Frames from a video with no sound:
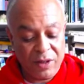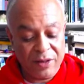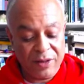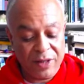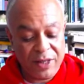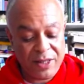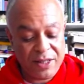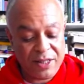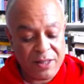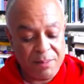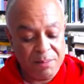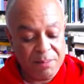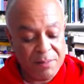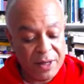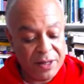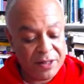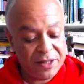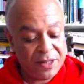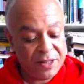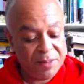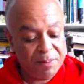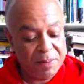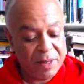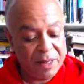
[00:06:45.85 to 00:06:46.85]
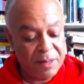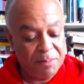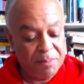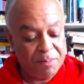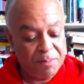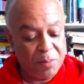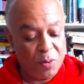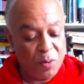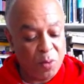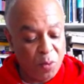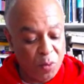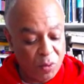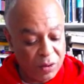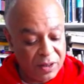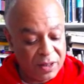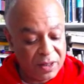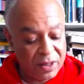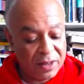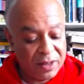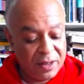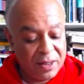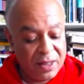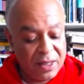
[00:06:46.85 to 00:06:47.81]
this must be born